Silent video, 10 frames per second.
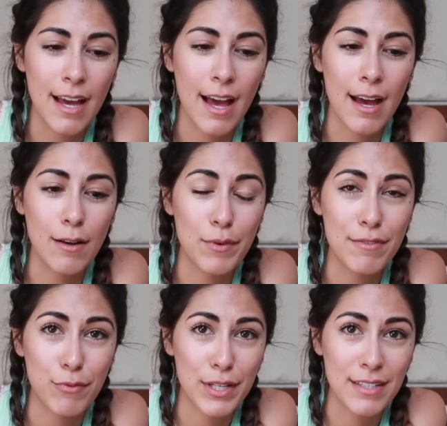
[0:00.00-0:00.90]
Uh,
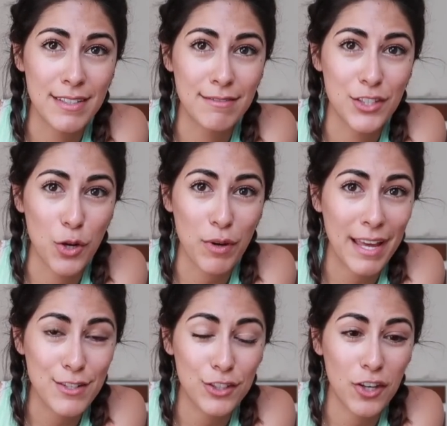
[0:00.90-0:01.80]
we, we, you know,
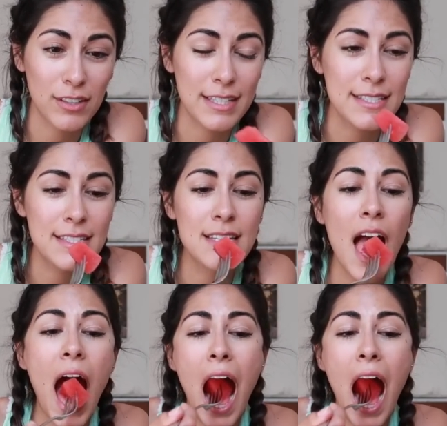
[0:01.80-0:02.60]
canceled our lease.